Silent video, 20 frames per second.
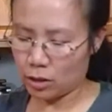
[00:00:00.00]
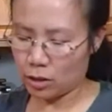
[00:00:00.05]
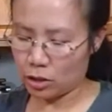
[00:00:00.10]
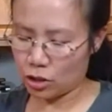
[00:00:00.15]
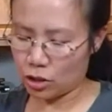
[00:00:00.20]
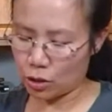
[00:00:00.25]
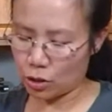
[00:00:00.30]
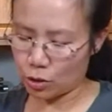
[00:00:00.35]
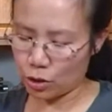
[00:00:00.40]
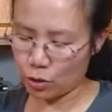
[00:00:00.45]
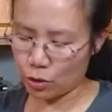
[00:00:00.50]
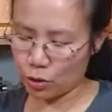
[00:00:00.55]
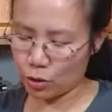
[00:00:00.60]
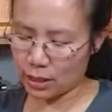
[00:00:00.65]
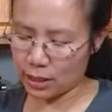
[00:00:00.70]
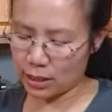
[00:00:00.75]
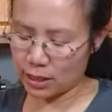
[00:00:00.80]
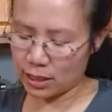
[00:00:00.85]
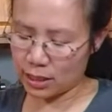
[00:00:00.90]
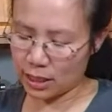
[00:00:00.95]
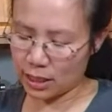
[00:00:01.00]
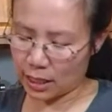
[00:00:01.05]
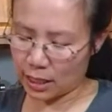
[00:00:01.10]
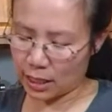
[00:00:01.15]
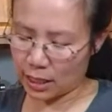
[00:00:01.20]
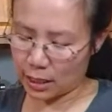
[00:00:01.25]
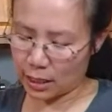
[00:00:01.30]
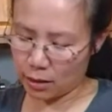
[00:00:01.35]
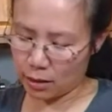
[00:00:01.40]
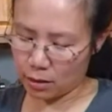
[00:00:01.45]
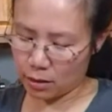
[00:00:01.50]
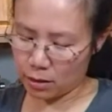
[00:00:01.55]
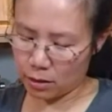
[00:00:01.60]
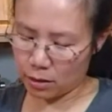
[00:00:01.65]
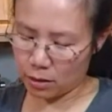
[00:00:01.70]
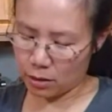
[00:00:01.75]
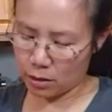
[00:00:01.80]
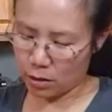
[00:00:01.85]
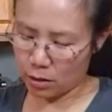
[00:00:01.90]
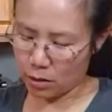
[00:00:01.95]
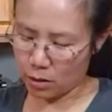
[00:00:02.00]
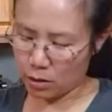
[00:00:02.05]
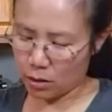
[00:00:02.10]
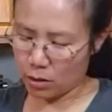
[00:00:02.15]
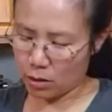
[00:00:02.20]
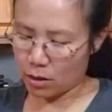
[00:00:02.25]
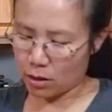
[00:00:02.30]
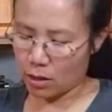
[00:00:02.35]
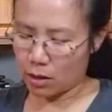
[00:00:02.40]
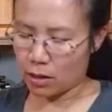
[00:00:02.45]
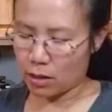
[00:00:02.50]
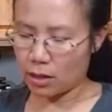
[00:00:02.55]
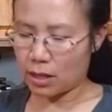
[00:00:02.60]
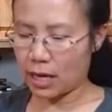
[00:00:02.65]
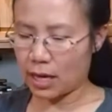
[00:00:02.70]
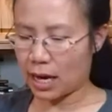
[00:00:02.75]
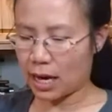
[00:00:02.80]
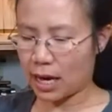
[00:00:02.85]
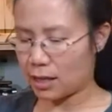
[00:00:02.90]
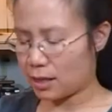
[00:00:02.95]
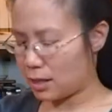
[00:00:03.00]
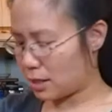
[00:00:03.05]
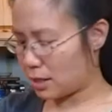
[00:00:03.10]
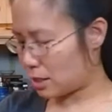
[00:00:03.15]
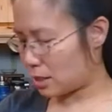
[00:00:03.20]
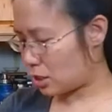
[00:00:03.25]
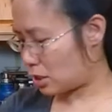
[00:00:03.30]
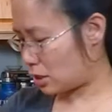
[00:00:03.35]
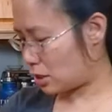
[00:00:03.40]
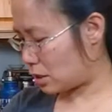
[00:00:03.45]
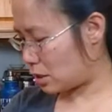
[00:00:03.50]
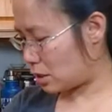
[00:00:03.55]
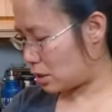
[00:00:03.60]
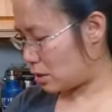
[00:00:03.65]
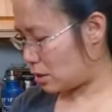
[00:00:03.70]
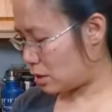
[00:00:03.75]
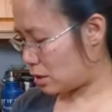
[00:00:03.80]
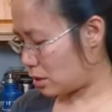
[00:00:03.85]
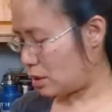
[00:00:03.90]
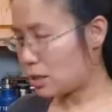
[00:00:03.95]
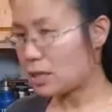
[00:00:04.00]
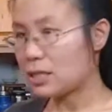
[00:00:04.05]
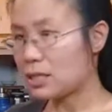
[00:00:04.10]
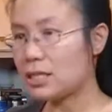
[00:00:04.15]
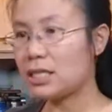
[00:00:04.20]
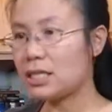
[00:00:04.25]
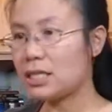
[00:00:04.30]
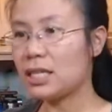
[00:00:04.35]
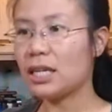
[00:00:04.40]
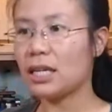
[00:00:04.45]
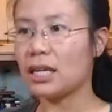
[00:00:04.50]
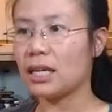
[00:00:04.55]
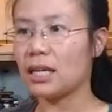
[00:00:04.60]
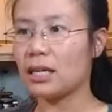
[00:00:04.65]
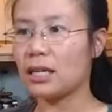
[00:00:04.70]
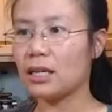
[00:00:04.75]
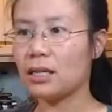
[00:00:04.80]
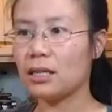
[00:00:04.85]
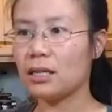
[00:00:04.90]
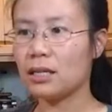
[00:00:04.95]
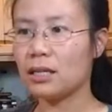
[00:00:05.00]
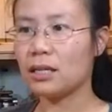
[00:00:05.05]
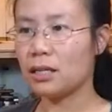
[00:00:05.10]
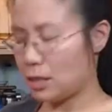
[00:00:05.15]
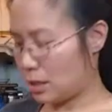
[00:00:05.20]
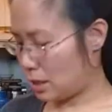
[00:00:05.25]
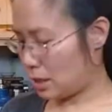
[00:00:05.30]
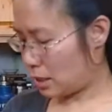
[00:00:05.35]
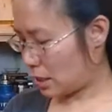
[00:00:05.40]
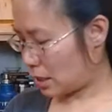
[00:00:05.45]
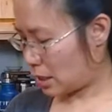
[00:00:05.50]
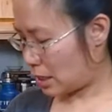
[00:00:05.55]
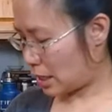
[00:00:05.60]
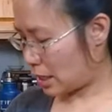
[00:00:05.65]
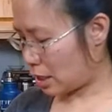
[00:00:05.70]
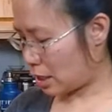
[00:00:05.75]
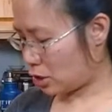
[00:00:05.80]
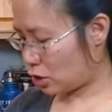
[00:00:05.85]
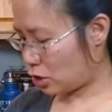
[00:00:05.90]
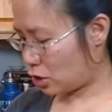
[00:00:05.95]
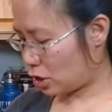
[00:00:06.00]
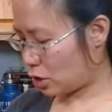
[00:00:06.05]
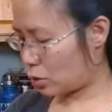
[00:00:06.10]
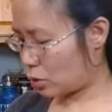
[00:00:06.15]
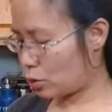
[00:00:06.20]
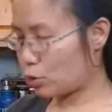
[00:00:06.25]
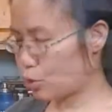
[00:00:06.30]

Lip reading: So you can see that this tea can actually go